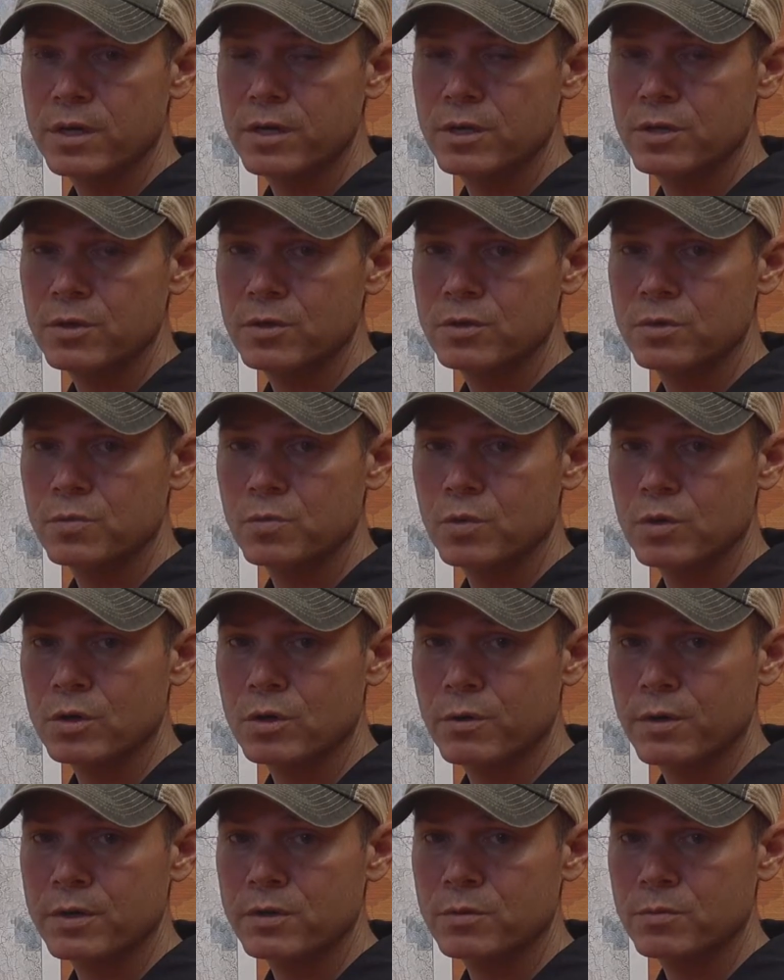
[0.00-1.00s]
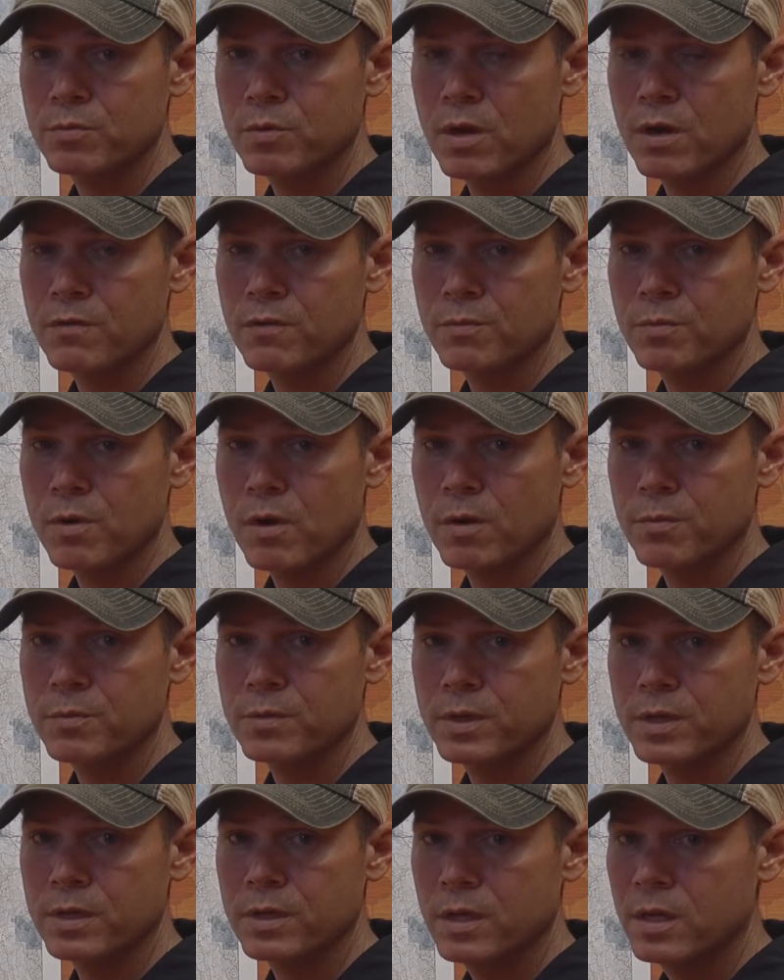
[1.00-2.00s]
to do some work around some private
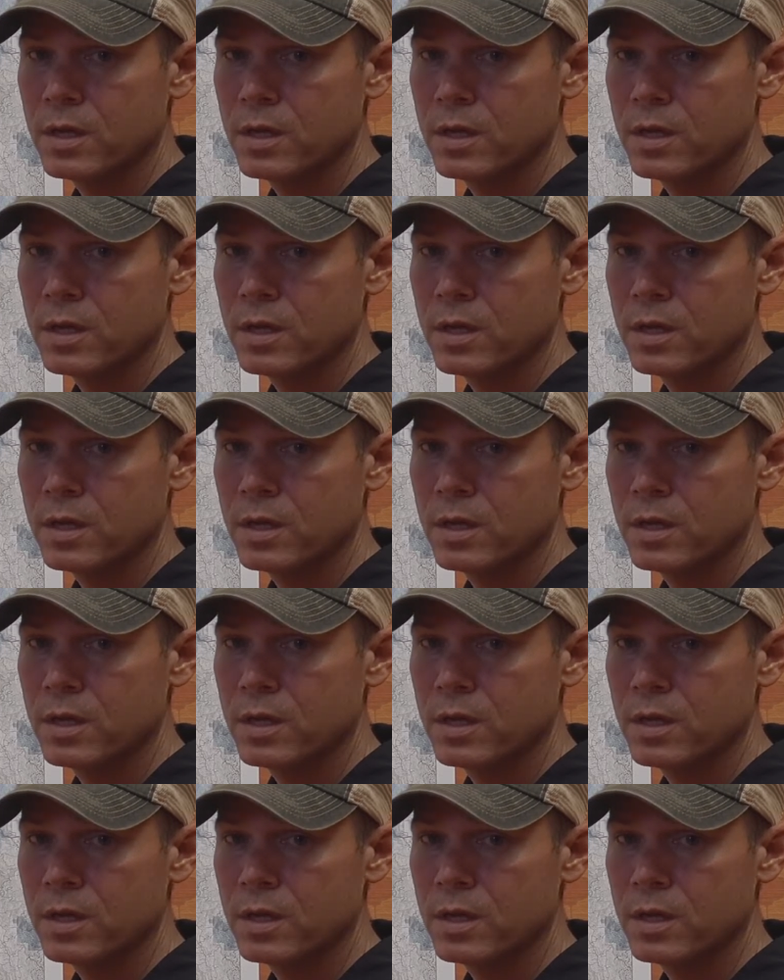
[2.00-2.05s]
property